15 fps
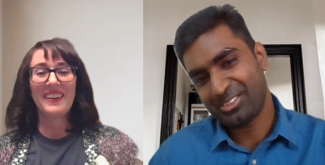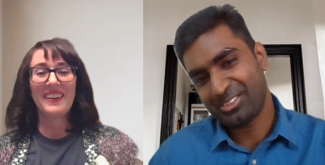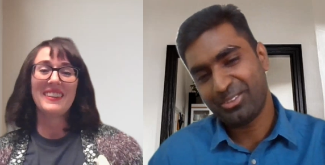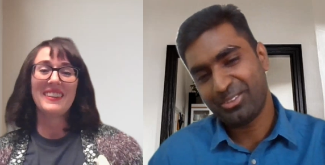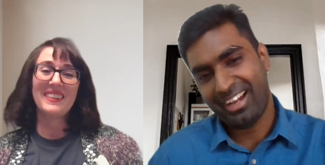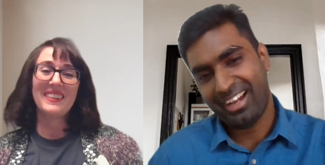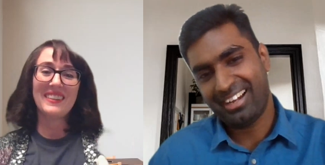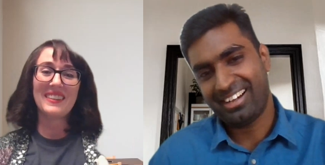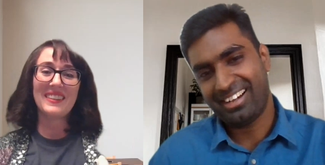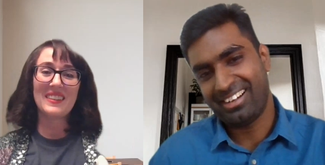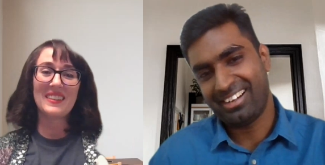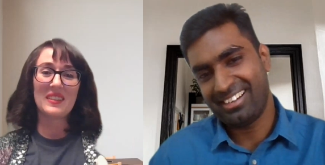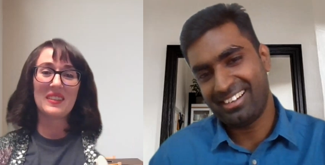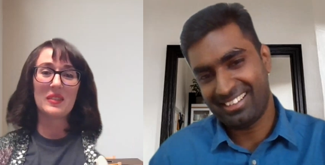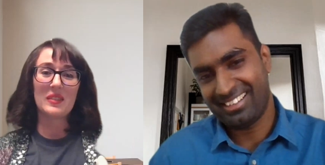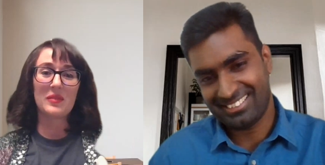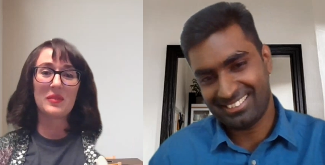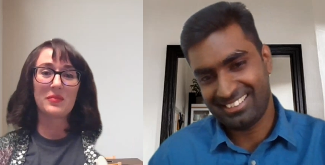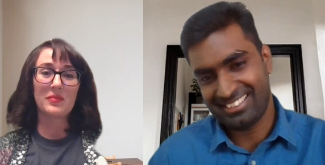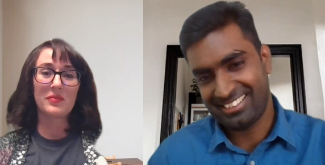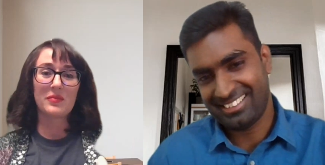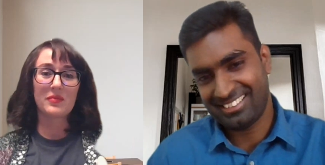Speaker 1: because you had
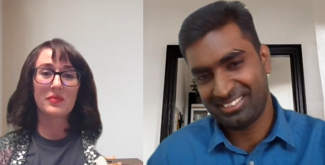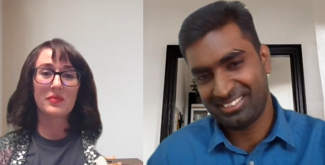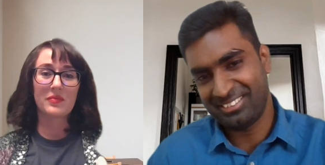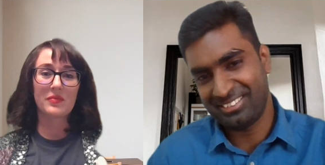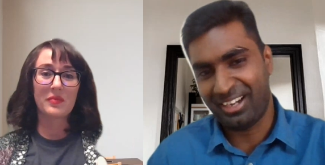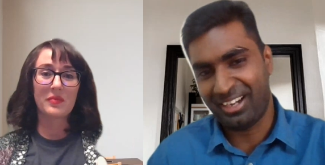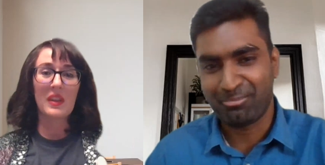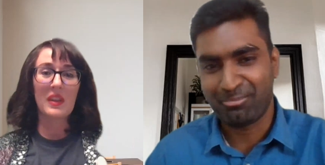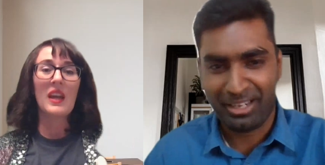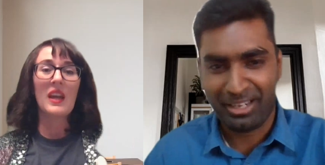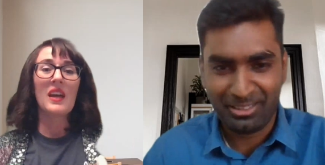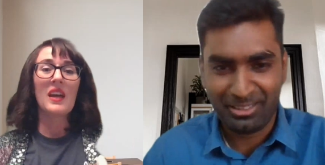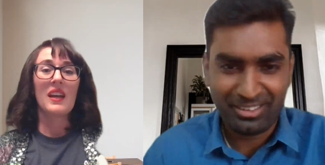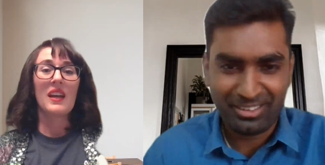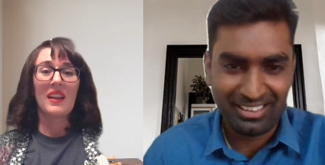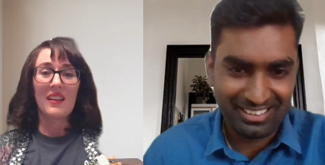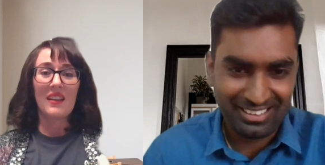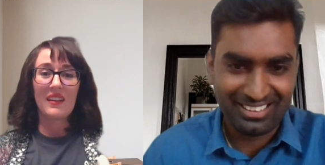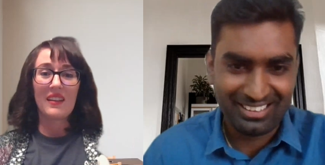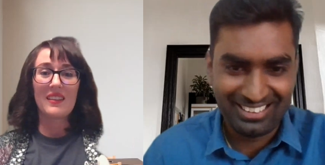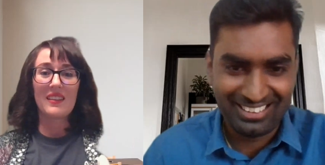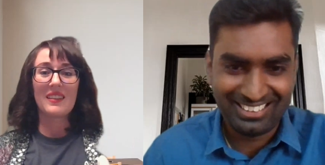holiday yesterday. That might
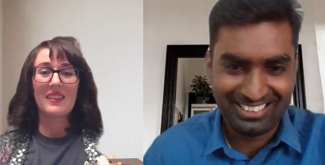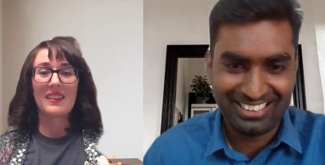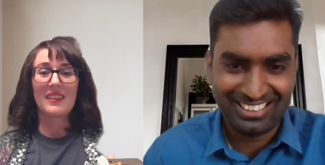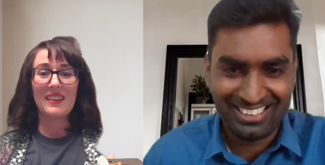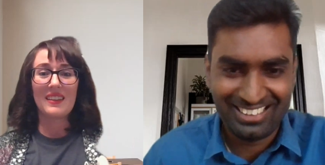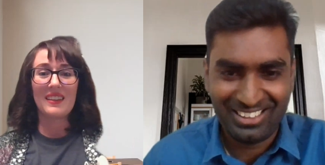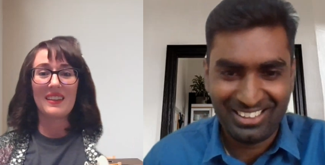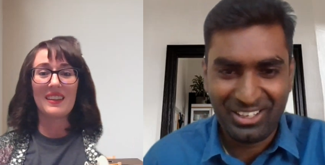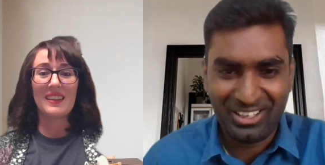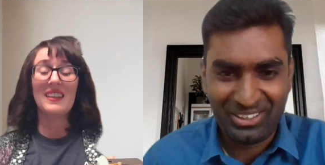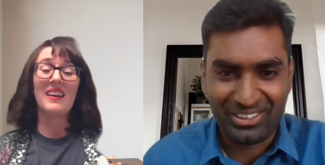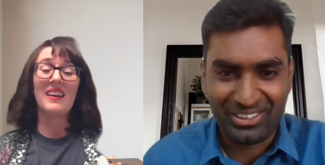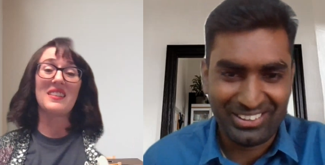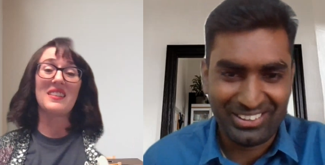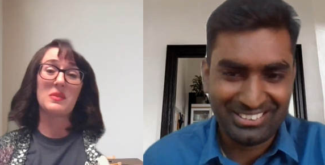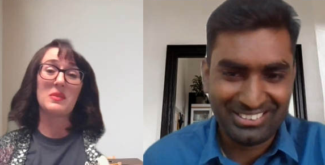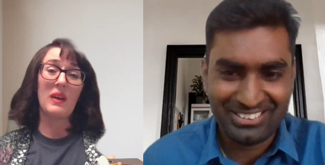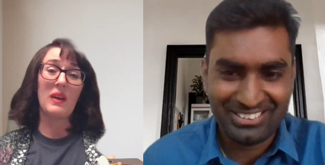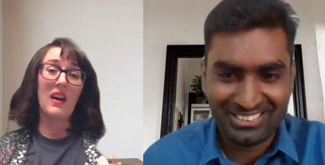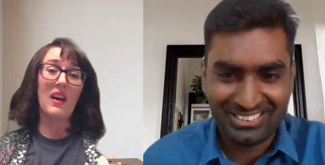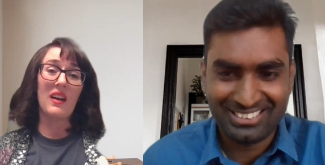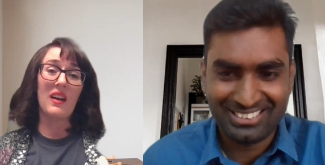be
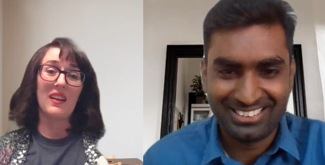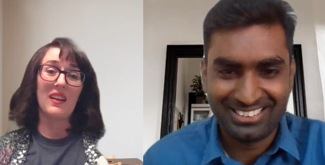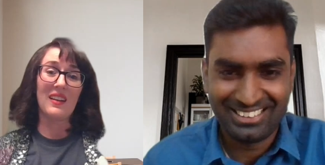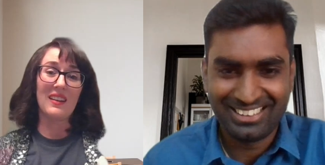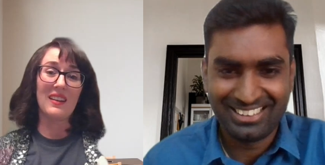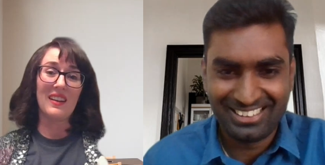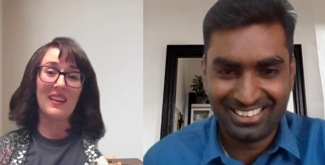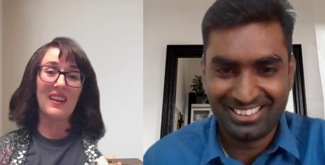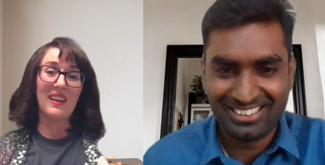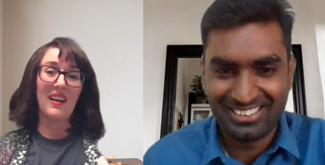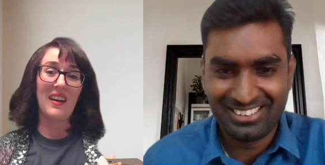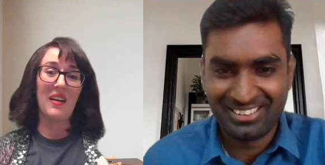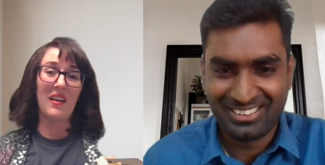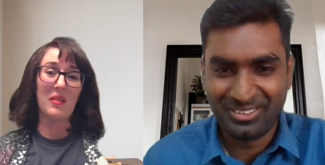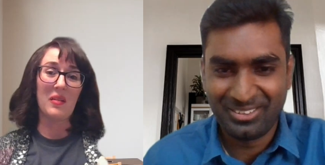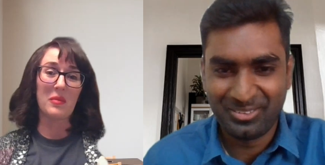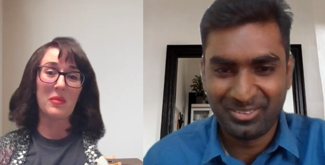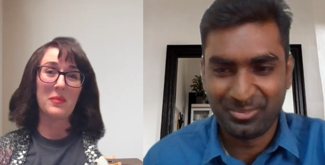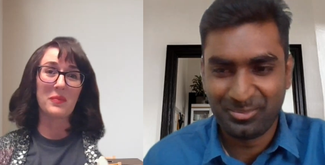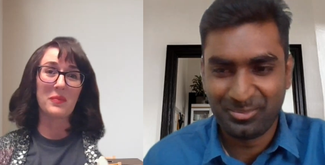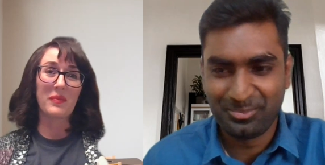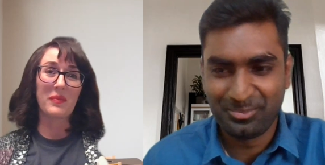
Speaker 2: Yes, That's- we had a
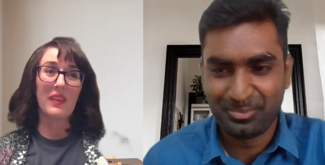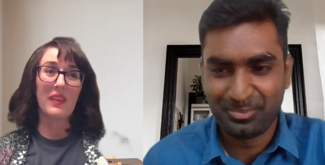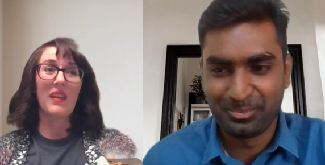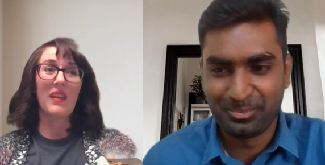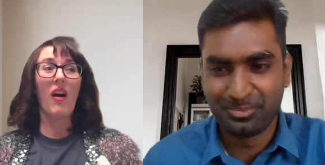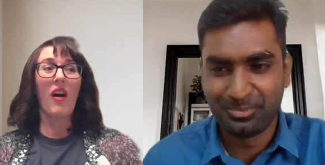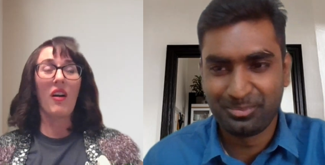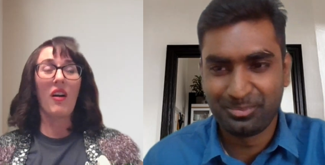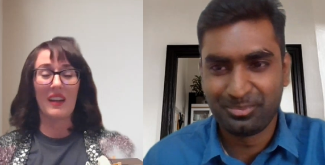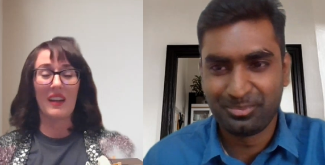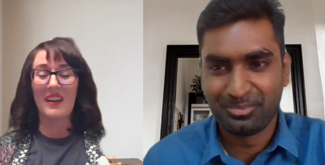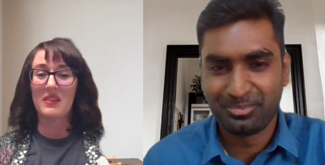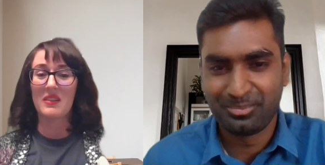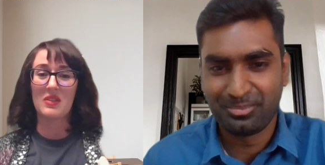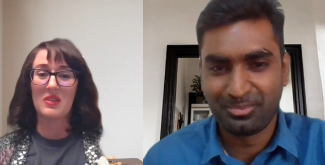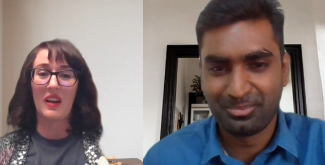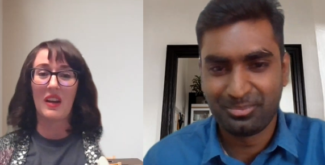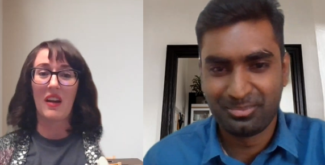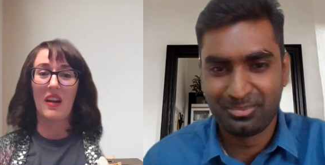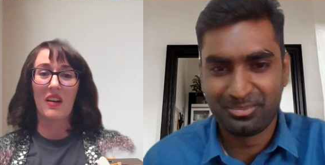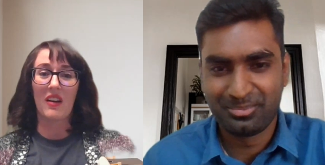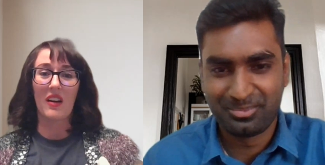uh, holiday
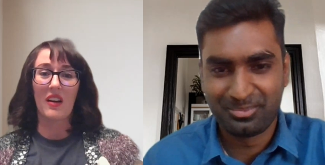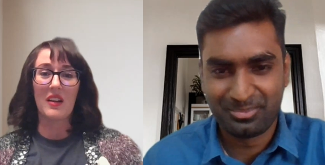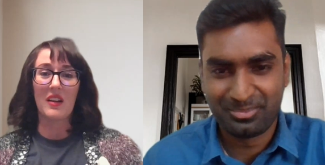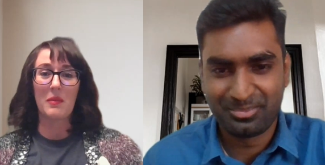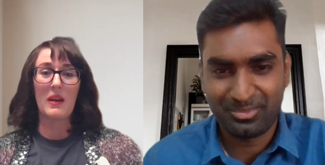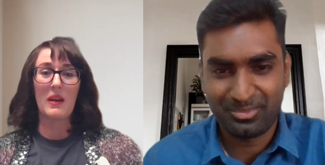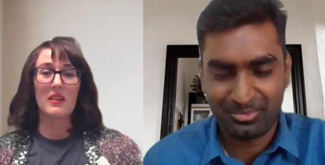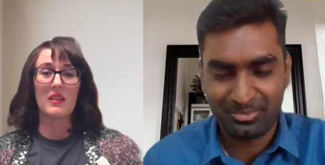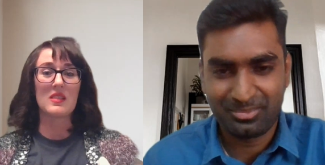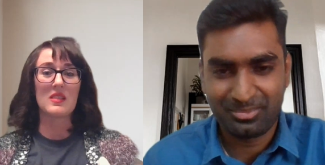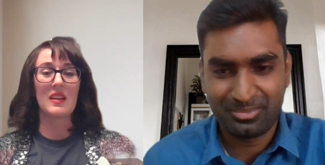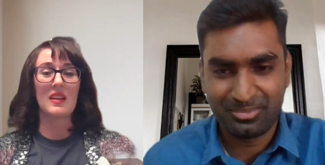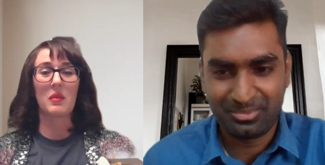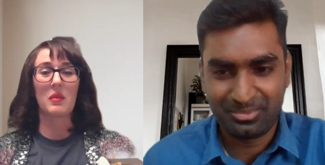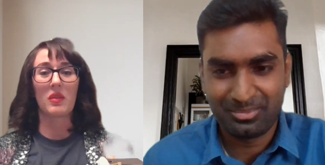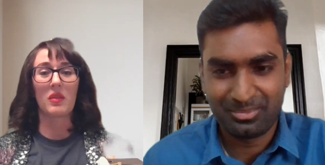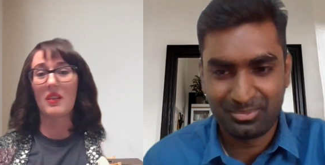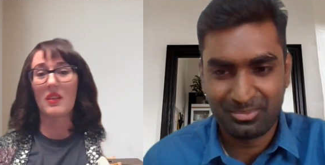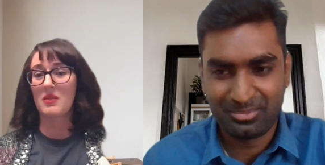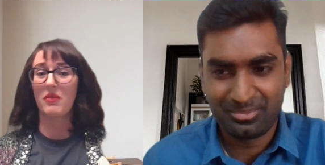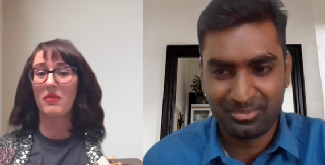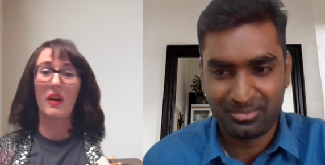yesterday, our Independence Day,
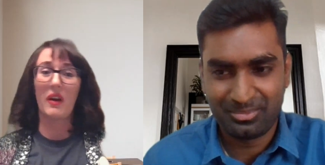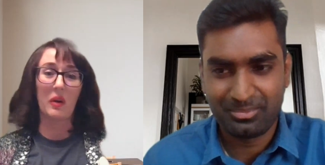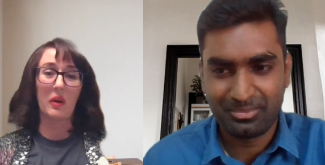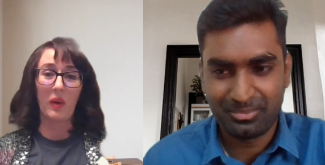with lots of